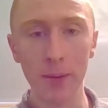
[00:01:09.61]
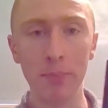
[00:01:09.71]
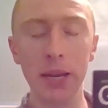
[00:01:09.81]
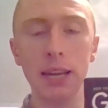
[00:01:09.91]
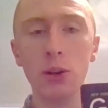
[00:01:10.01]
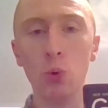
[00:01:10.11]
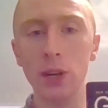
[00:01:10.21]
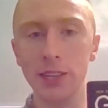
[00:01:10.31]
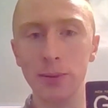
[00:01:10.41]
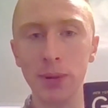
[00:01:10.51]
being
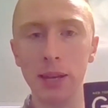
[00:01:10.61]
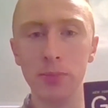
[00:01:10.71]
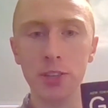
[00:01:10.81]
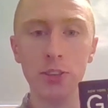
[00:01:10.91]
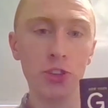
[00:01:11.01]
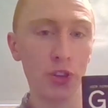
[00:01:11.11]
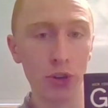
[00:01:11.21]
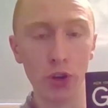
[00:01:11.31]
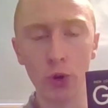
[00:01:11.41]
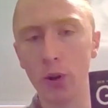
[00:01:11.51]
William Gibson's
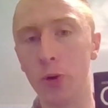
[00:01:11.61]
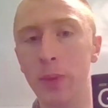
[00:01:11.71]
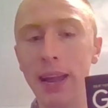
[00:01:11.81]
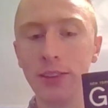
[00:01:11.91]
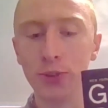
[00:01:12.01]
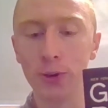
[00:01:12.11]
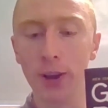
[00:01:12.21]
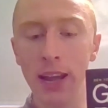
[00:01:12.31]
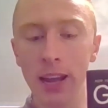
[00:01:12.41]
Neuromancer,